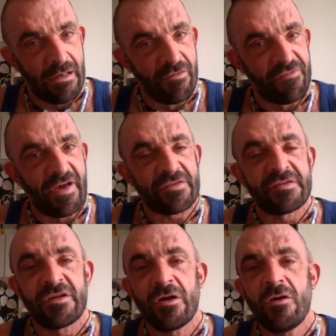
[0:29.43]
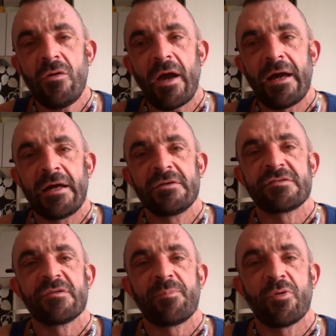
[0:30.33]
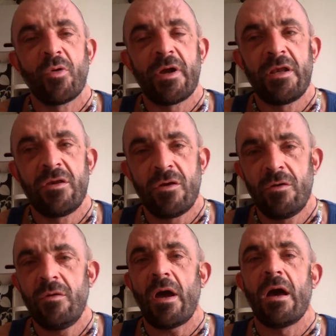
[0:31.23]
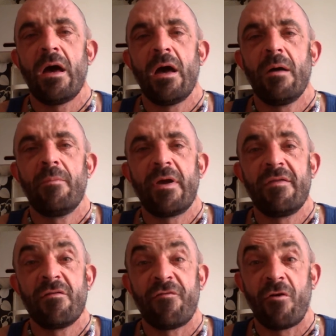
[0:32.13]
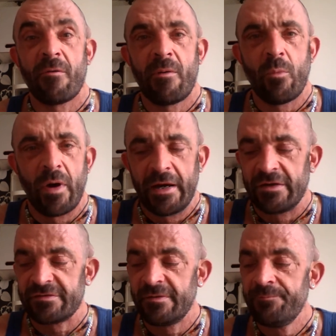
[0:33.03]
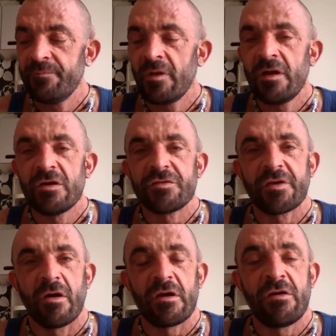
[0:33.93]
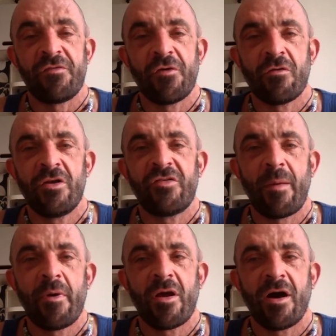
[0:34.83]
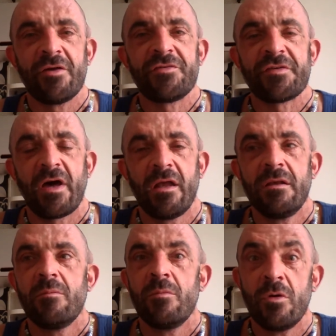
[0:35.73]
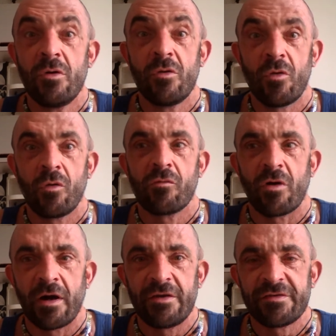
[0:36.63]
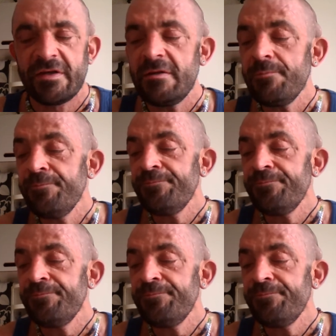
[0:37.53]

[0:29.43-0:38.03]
affecting you and supporting you in the following ways. So if you're a Gemini sun, moon, or rising,